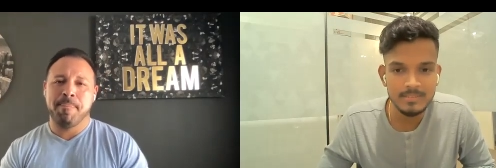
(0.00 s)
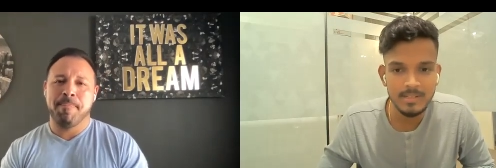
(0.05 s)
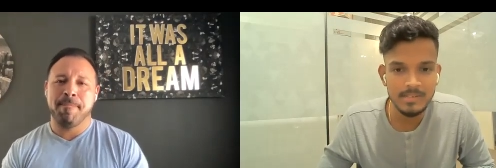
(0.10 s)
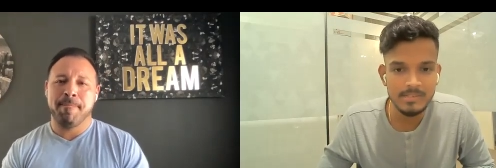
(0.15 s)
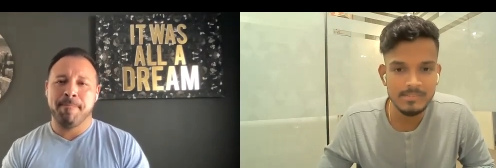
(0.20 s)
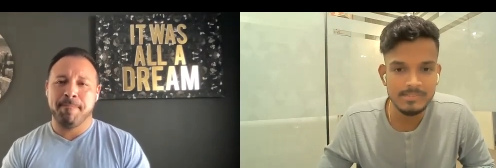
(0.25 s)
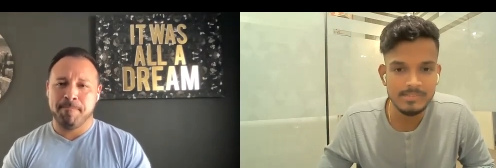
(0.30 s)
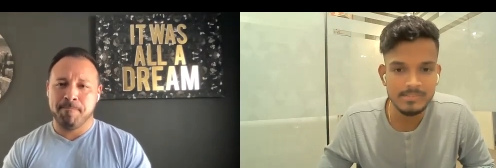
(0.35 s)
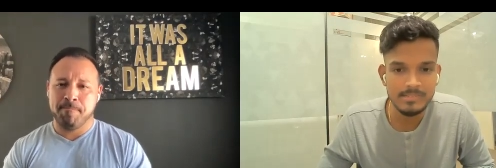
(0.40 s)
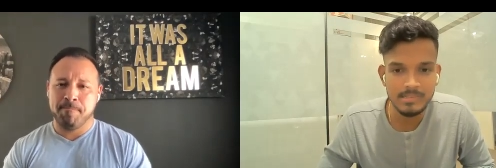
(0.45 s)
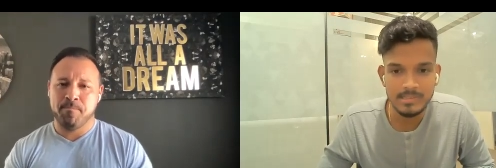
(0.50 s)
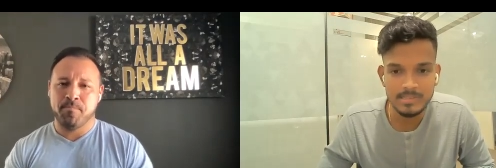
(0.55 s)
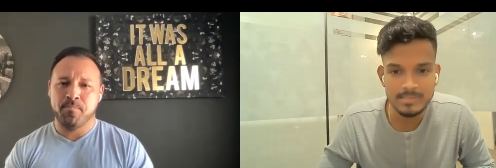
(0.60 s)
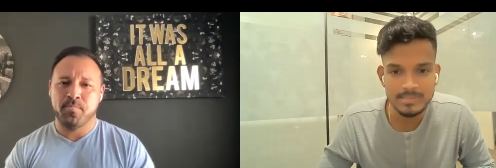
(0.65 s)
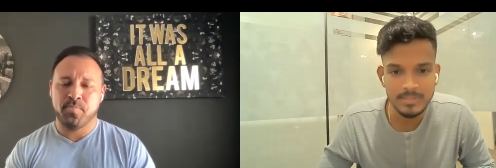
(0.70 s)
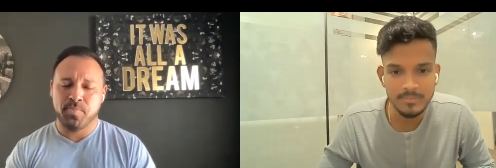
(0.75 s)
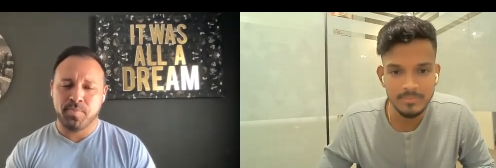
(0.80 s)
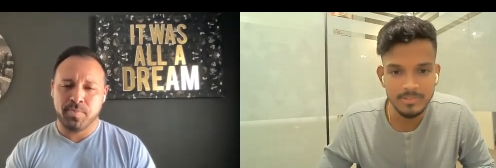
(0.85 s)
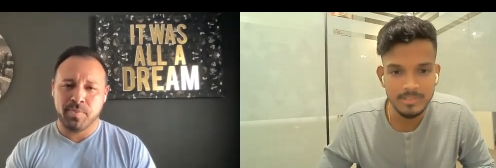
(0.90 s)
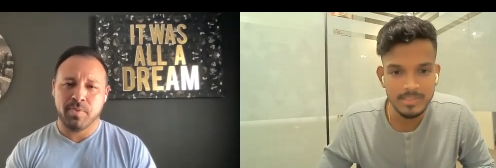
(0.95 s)
Speaker 1: that's uh,
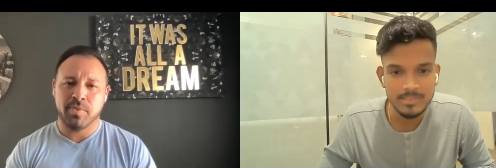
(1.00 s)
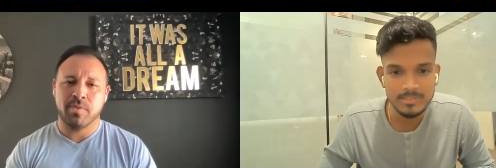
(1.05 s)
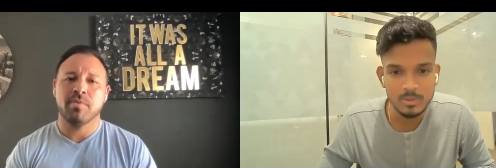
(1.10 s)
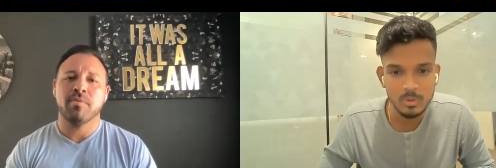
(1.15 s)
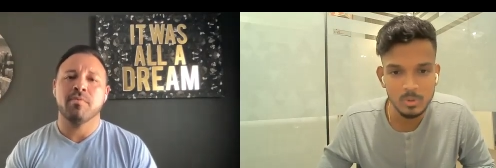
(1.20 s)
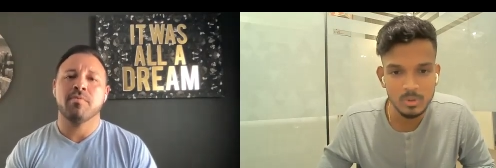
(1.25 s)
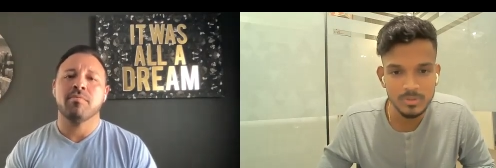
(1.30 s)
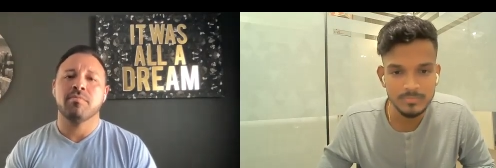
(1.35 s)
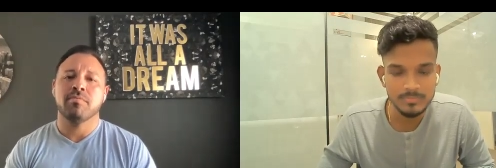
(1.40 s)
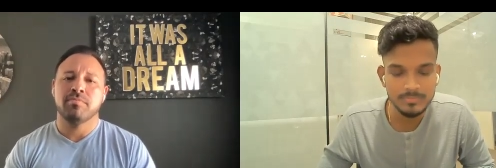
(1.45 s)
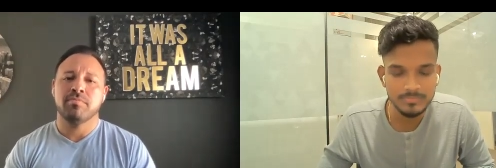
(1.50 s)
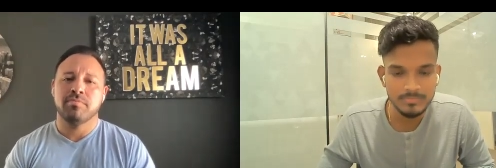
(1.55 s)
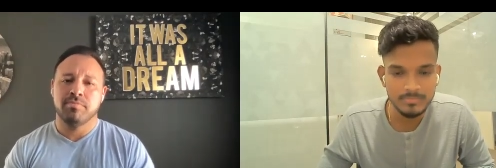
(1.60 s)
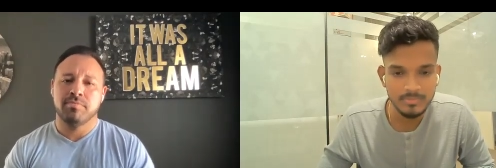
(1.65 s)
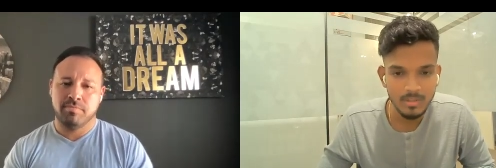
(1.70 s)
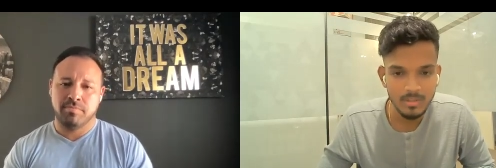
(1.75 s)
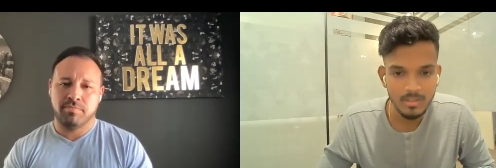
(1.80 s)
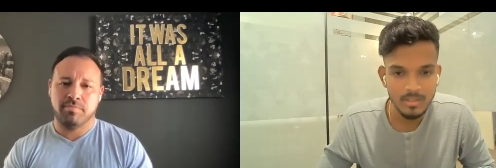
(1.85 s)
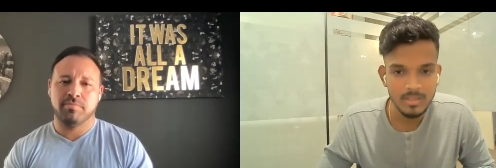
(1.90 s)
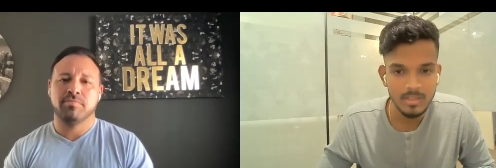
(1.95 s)
seven years old,
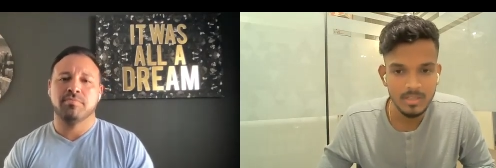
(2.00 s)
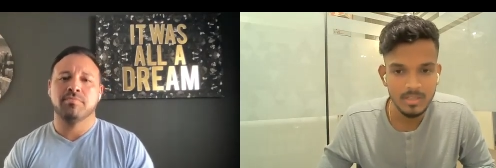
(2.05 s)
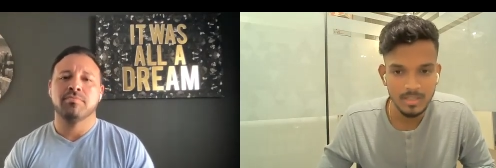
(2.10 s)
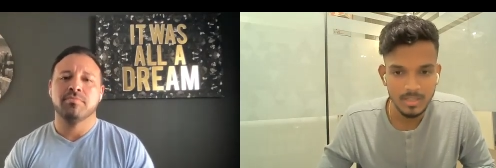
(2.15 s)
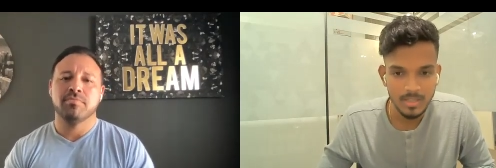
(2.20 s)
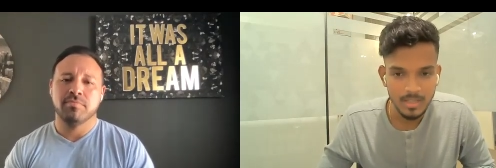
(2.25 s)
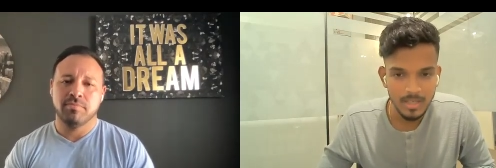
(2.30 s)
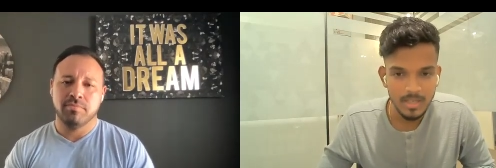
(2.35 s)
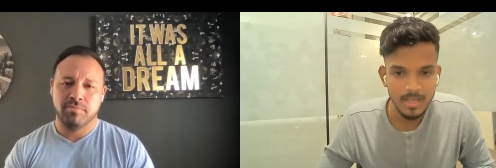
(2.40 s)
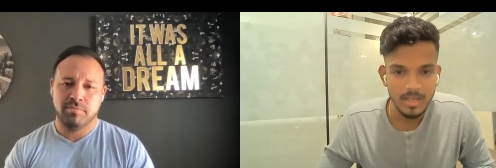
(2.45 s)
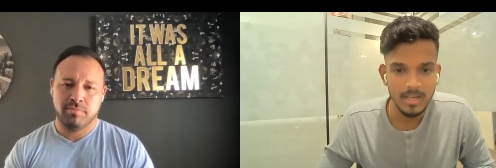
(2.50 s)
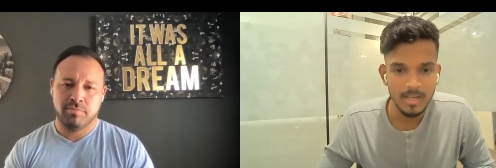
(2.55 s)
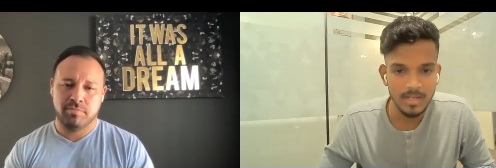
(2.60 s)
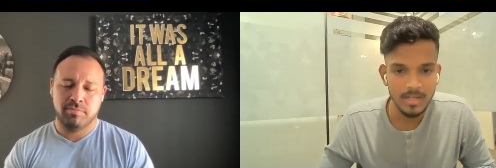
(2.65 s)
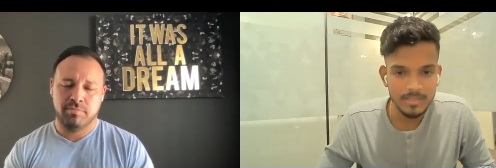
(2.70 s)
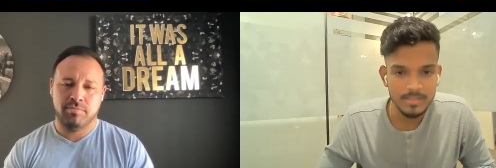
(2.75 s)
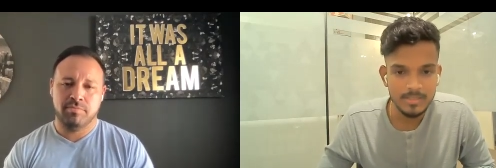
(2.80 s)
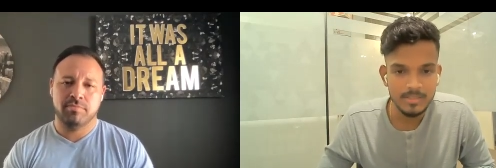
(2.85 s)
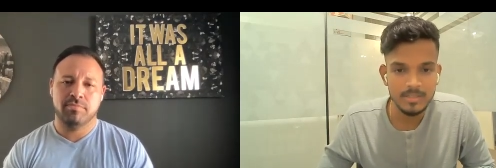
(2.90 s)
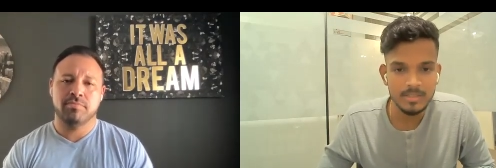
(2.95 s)

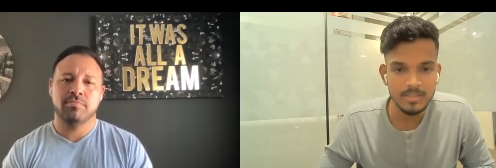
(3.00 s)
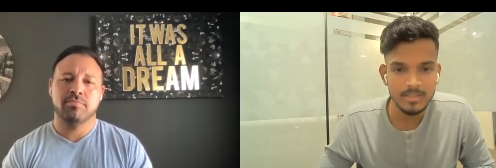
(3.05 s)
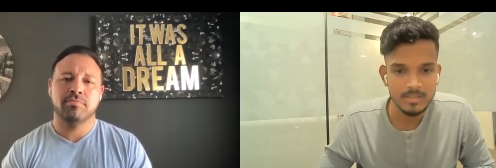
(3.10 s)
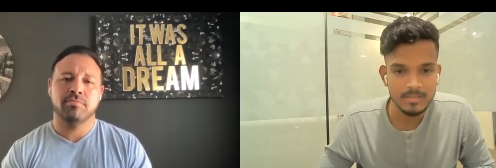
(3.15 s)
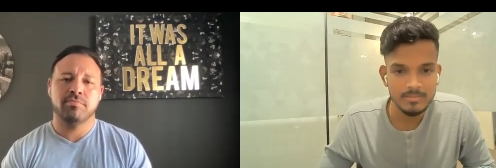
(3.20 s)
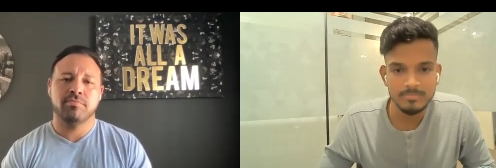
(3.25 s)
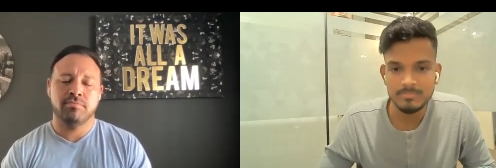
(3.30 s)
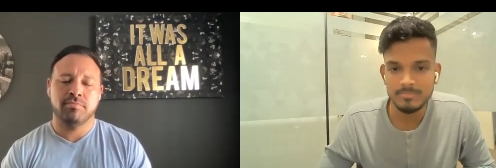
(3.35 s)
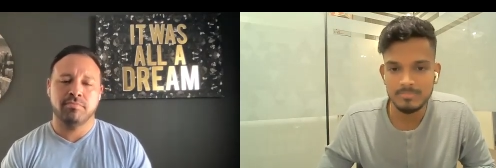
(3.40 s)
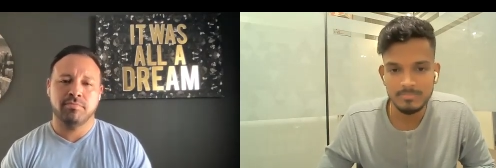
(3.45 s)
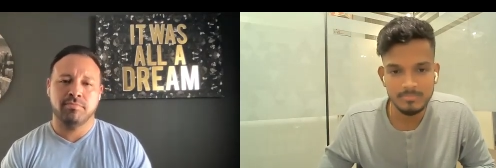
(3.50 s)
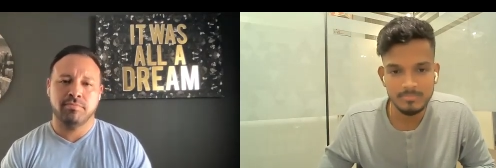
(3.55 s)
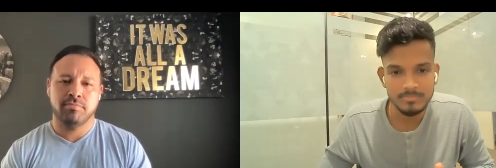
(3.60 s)
and uh,